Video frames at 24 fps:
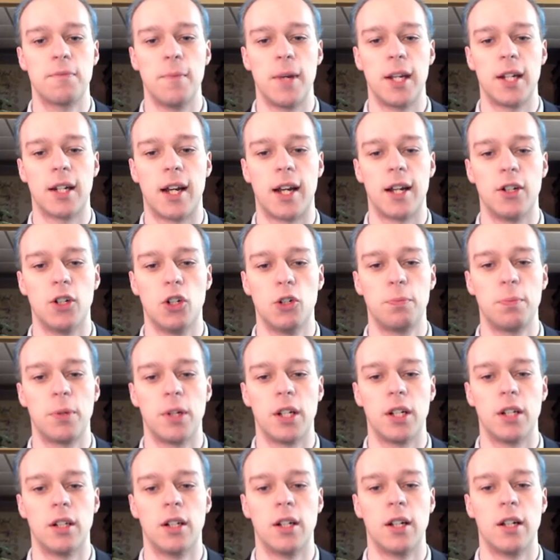main line
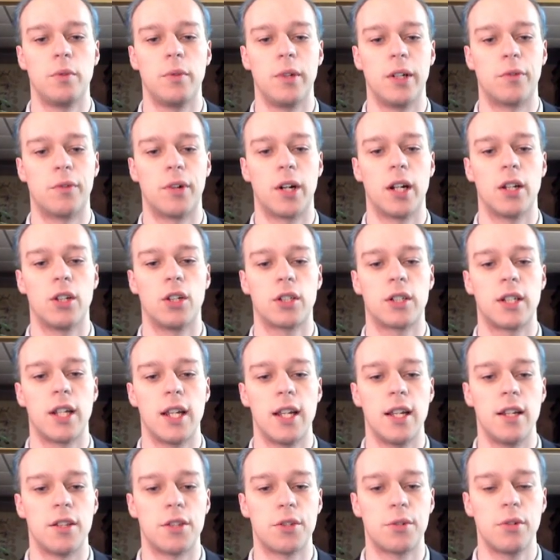opening. We have already looked at
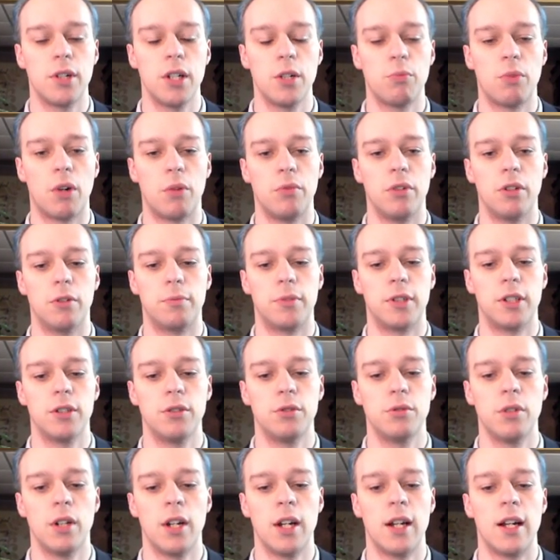e3, what we would
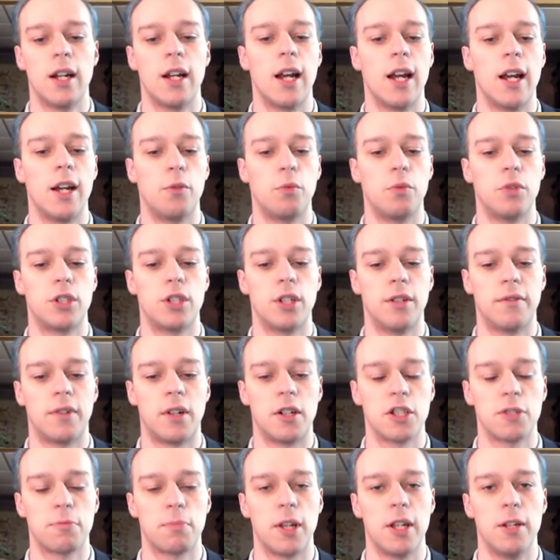do, and which
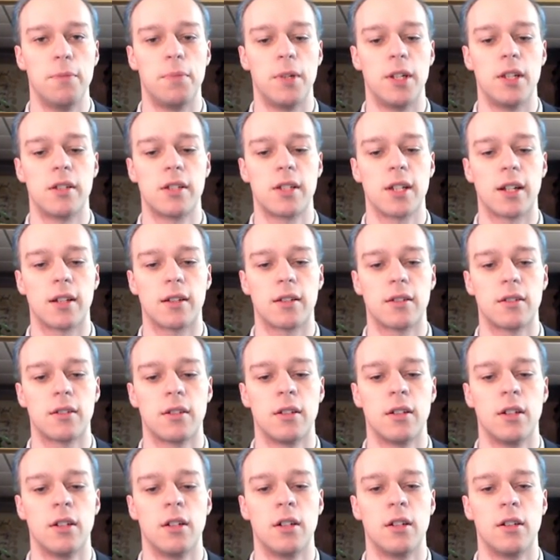involves playing b6.
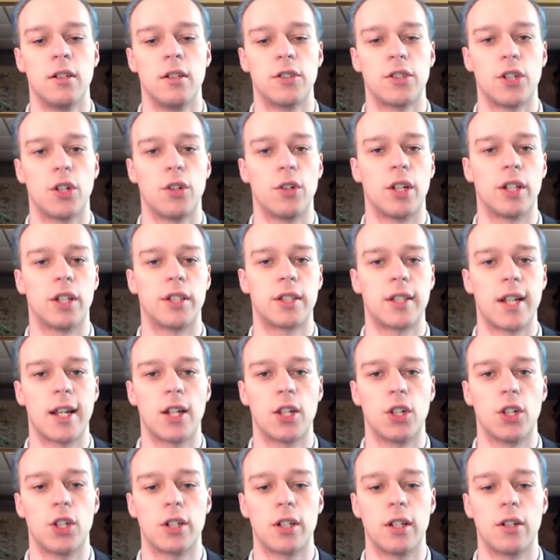So let's take
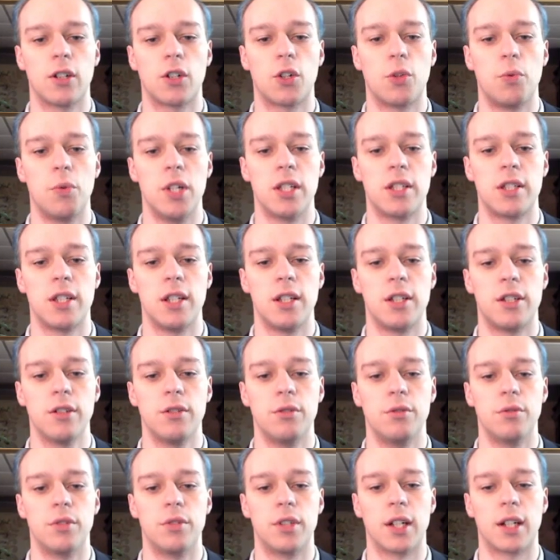a look at queen
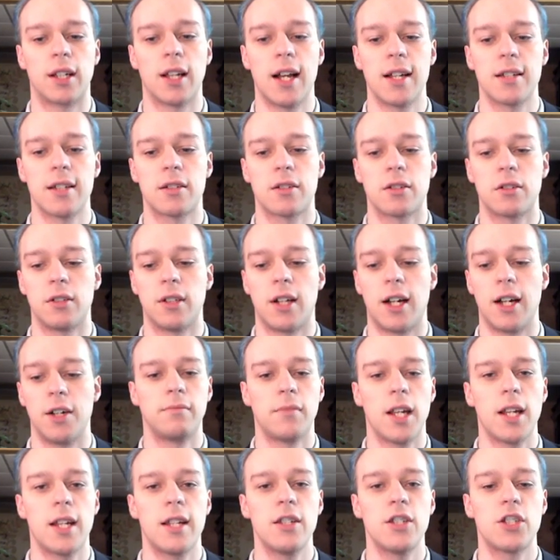c2, the classical line.
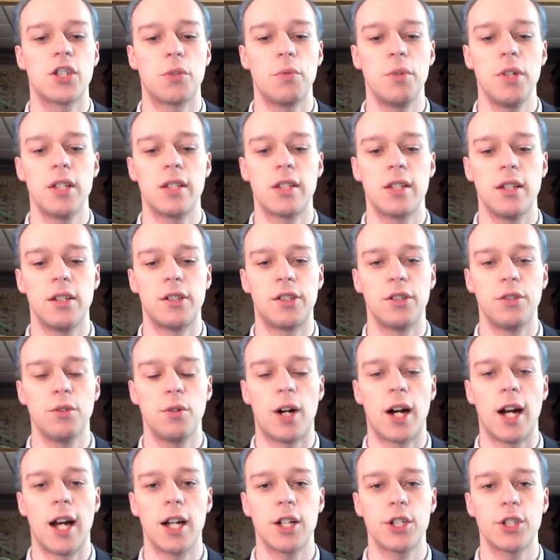Against queen c2,
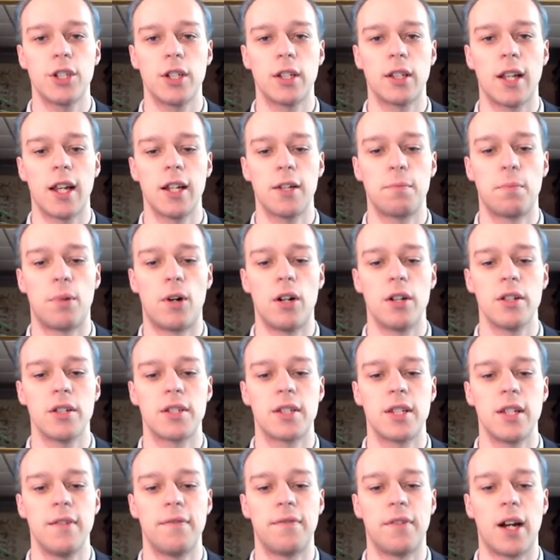I actually like pawn
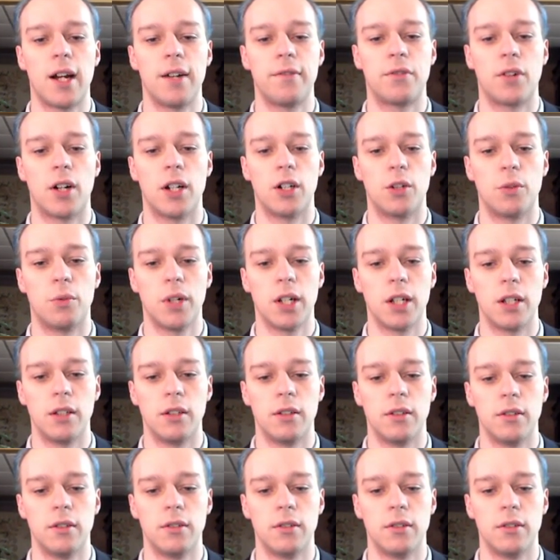c5 right away.